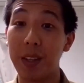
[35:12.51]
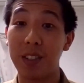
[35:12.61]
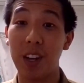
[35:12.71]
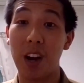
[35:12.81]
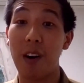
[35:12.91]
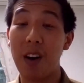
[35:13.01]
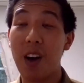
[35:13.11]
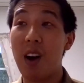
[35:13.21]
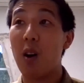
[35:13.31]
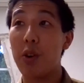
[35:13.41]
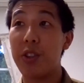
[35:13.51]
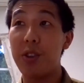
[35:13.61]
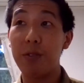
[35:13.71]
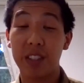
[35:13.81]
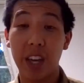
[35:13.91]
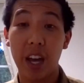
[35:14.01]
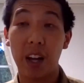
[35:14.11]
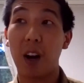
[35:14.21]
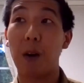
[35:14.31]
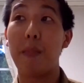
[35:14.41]
And so we do
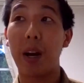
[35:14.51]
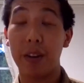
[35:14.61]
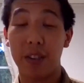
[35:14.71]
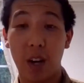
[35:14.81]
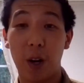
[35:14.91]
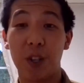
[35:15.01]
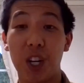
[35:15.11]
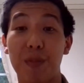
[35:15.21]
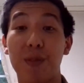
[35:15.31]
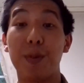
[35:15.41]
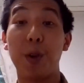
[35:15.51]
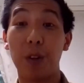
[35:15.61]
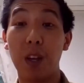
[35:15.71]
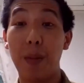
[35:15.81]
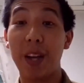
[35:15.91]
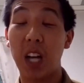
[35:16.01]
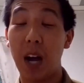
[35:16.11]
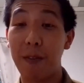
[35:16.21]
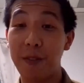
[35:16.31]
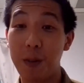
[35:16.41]
scale our merit scholarships purely based
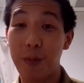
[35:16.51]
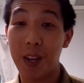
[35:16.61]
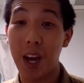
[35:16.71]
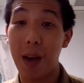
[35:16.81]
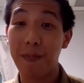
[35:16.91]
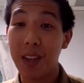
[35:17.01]
off of GPA.